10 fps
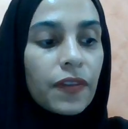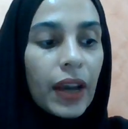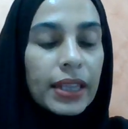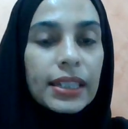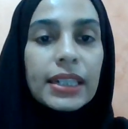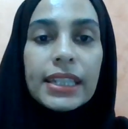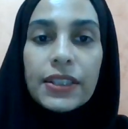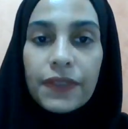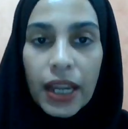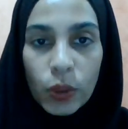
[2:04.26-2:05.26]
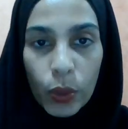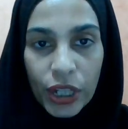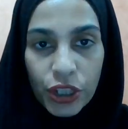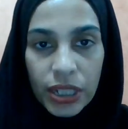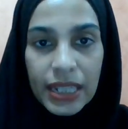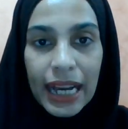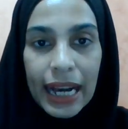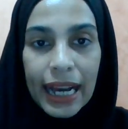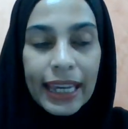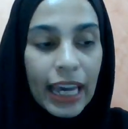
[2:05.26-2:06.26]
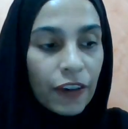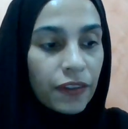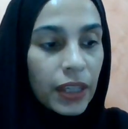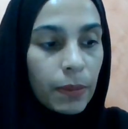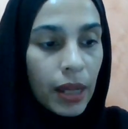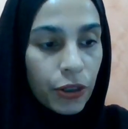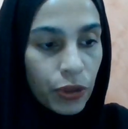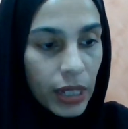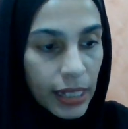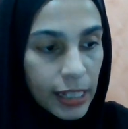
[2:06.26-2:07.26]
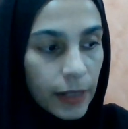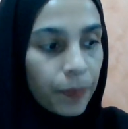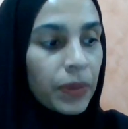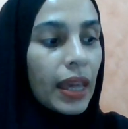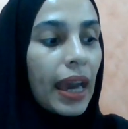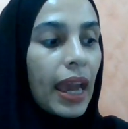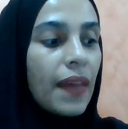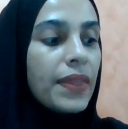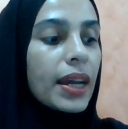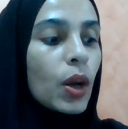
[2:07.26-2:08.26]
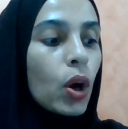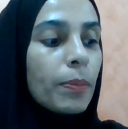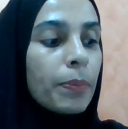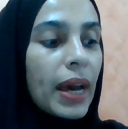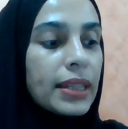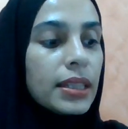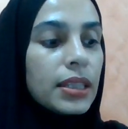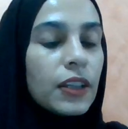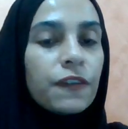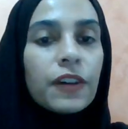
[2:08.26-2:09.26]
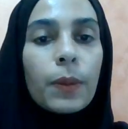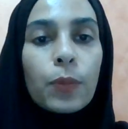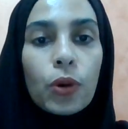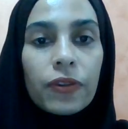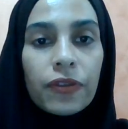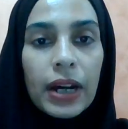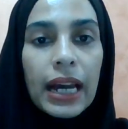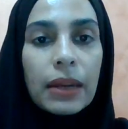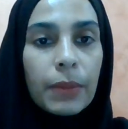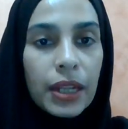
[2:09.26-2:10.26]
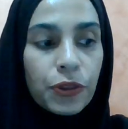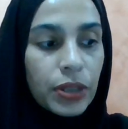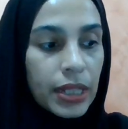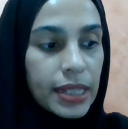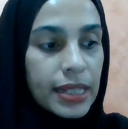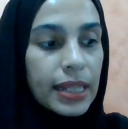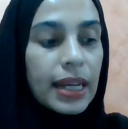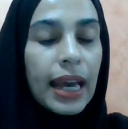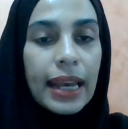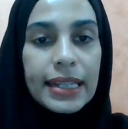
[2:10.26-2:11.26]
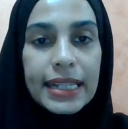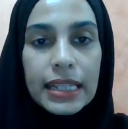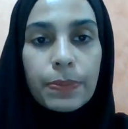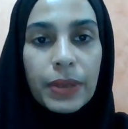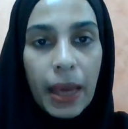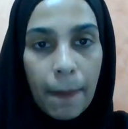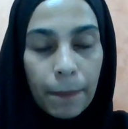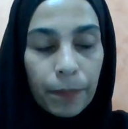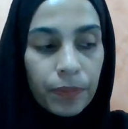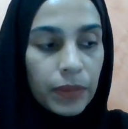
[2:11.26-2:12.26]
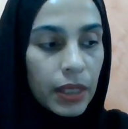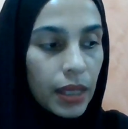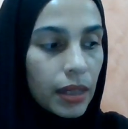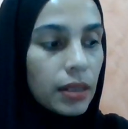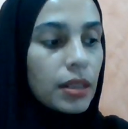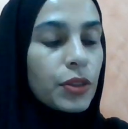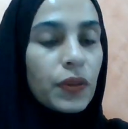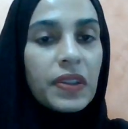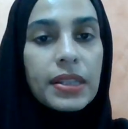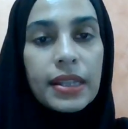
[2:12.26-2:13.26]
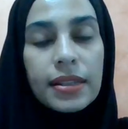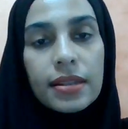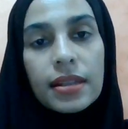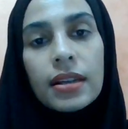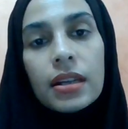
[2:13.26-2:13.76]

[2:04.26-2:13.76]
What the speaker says: factor evaluation, IFE matrix, and the competitive profile matrix, CPM, yeah. So this is